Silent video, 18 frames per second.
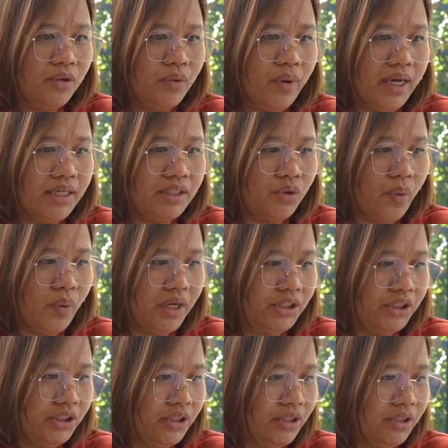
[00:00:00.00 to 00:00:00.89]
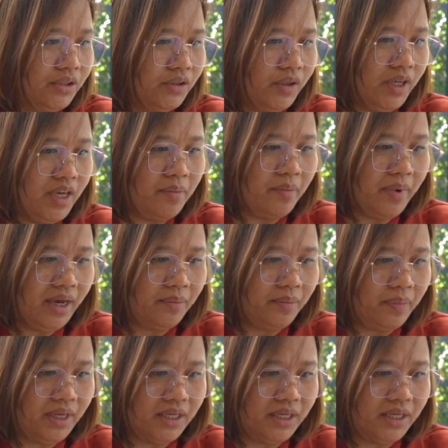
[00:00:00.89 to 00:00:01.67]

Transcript: to ask question to Emad,